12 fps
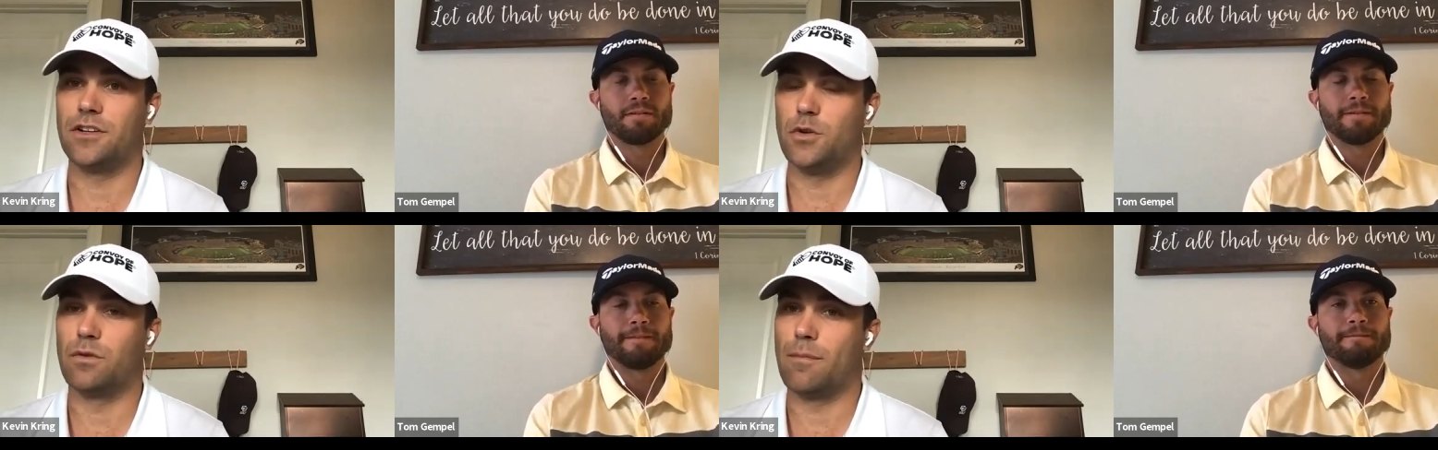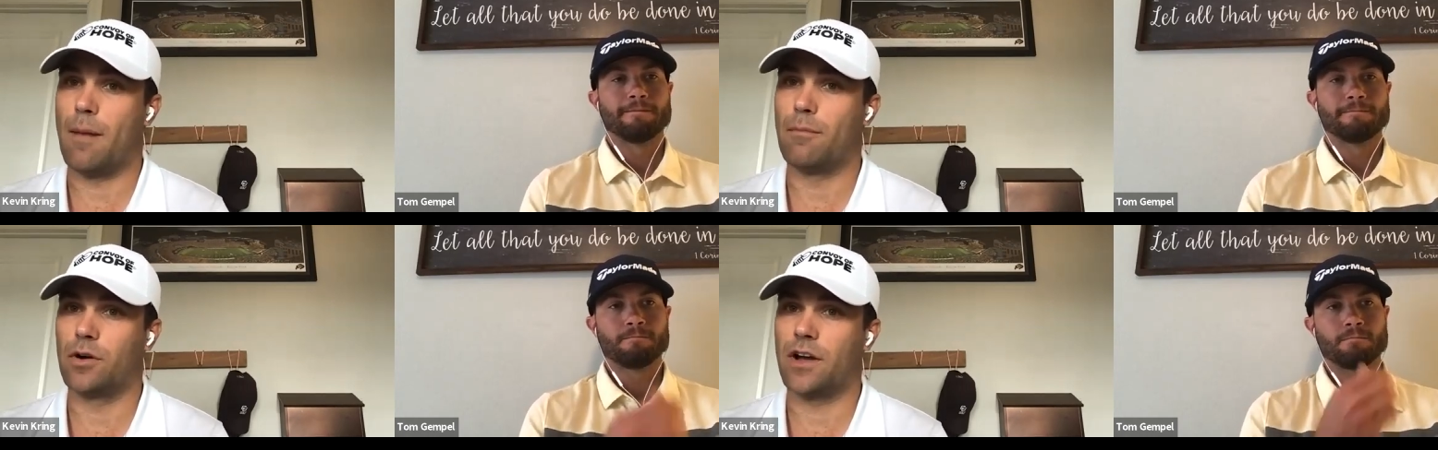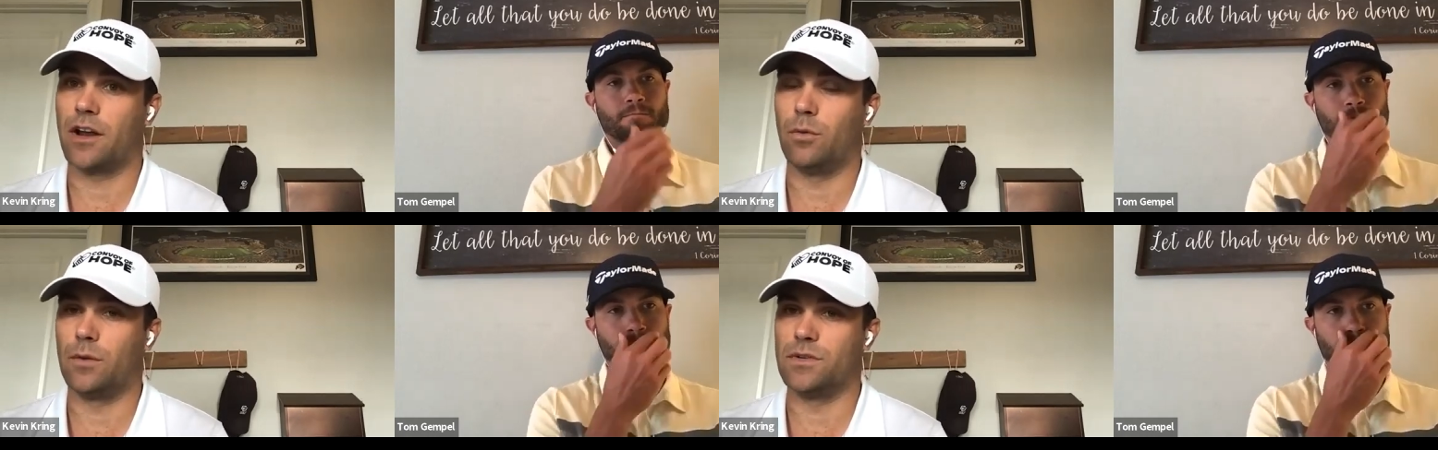Speaker 1: Do you remember
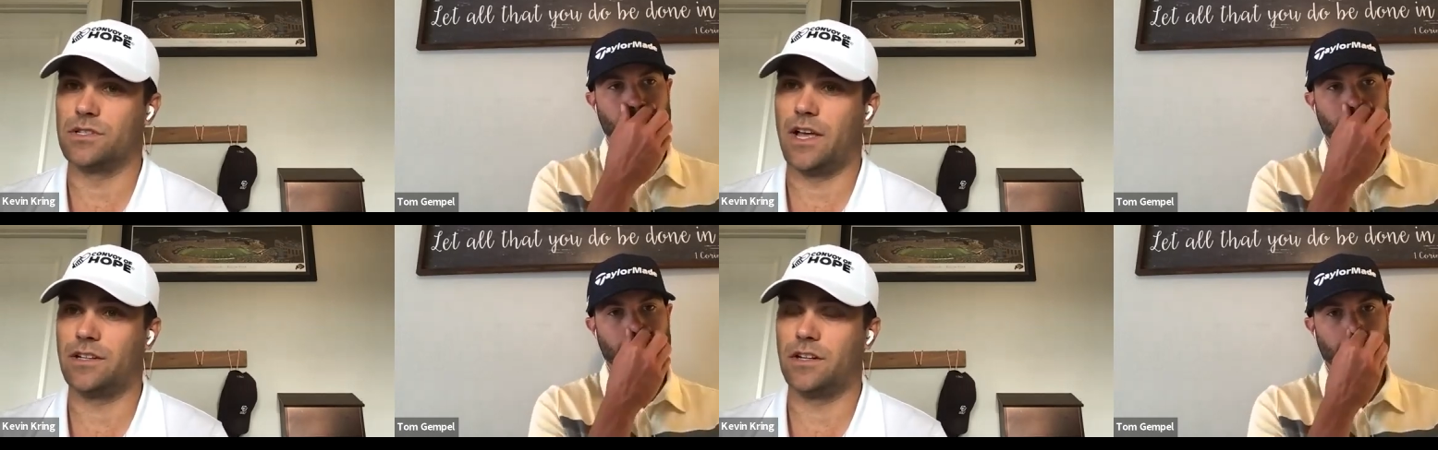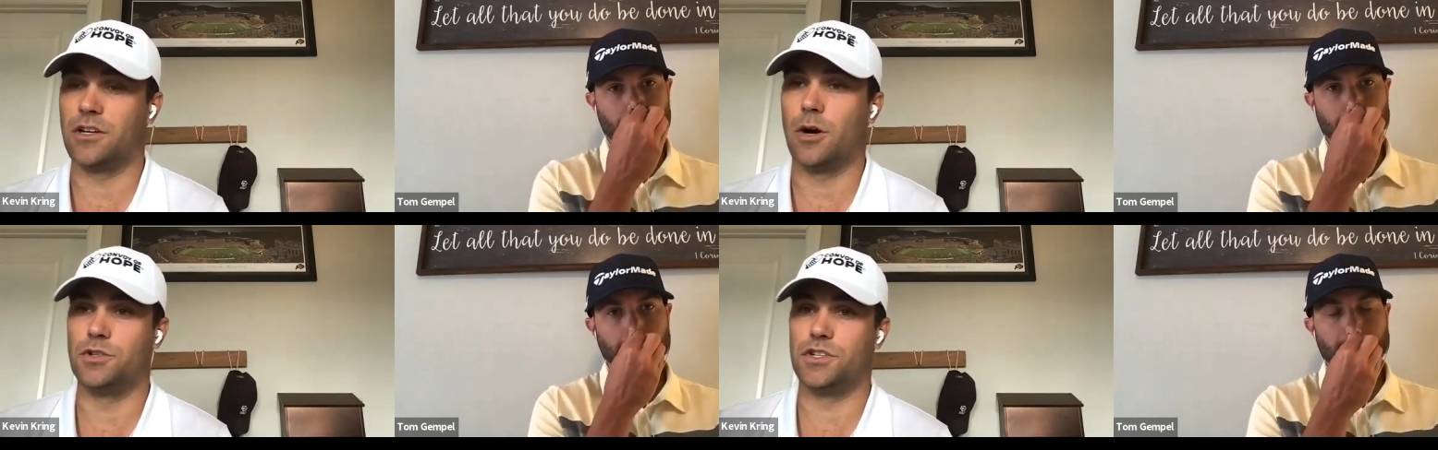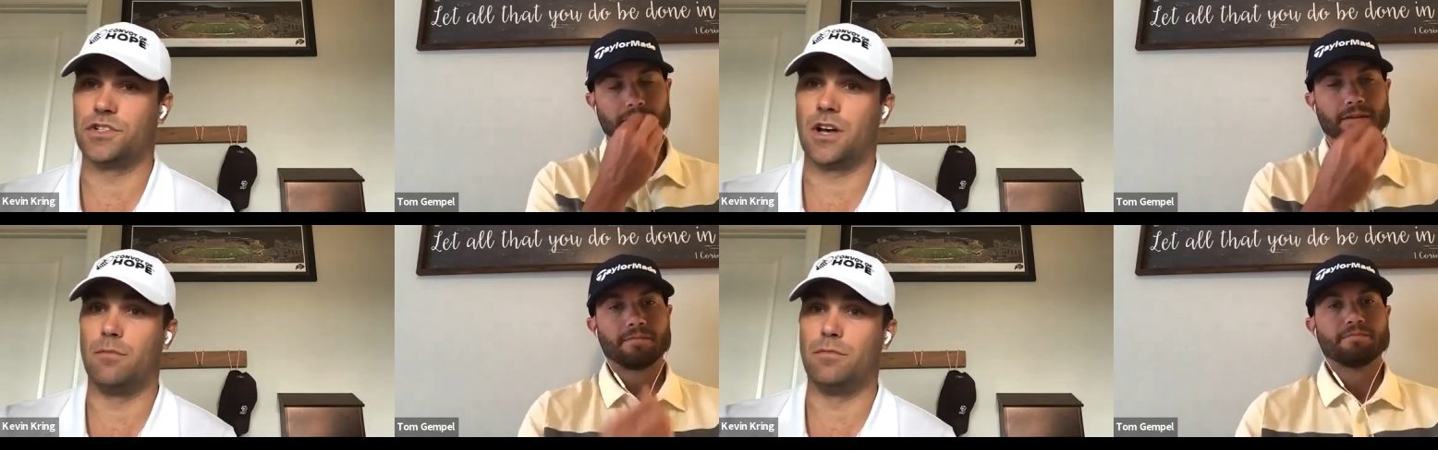kind of what it was like? Did
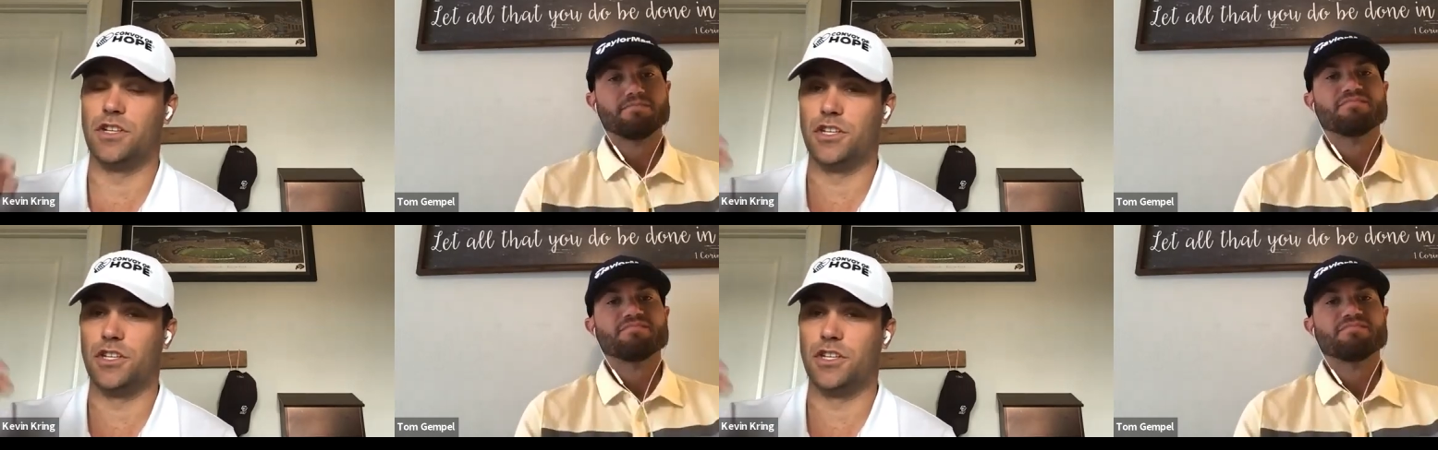coaches come